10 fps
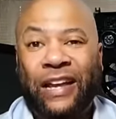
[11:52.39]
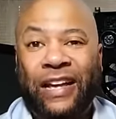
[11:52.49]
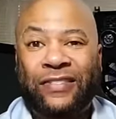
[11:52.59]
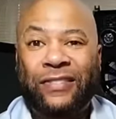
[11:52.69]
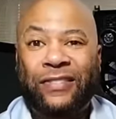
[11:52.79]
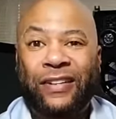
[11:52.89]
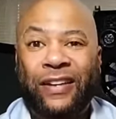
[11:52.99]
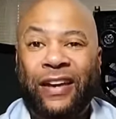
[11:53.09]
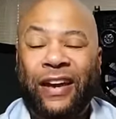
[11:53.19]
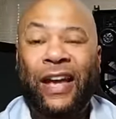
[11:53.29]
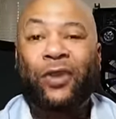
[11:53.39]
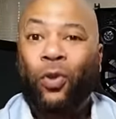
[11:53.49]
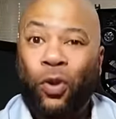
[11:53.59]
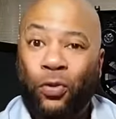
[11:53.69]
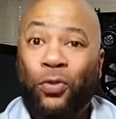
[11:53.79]
lesson and
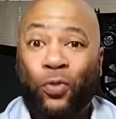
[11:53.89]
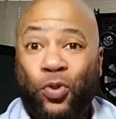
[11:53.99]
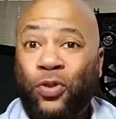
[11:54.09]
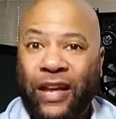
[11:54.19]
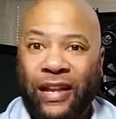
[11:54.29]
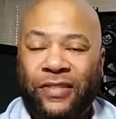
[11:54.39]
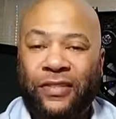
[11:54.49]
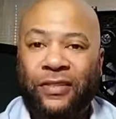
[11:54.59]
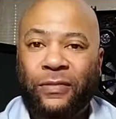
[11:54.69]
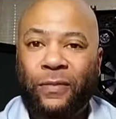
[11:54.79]
grow through that lesson.